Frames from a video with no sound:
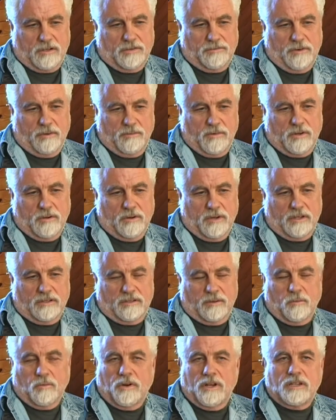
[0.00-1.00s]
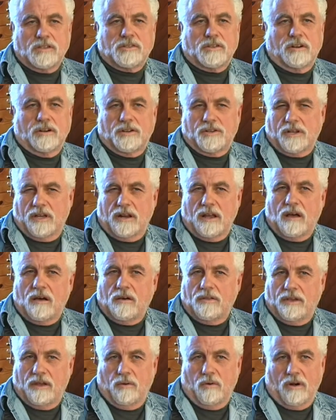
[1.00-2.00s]
from doing some research on how
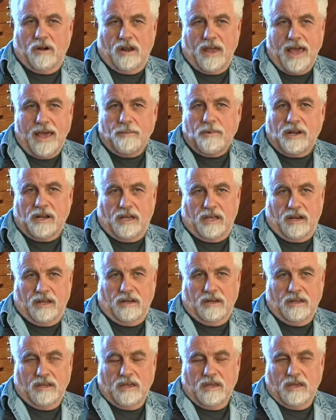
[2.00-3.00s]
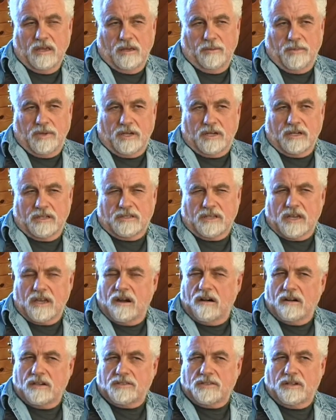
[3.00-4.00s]
they were laminated, because a
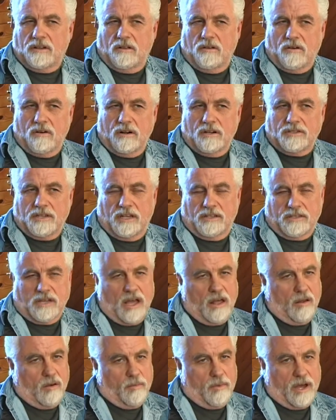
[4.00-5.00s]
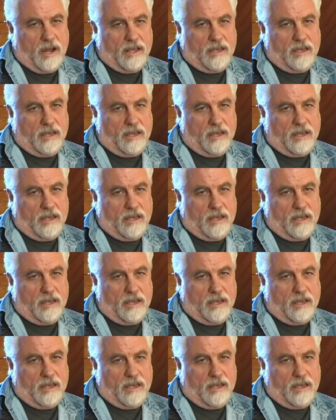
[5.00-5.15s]
carousel horse has hollow body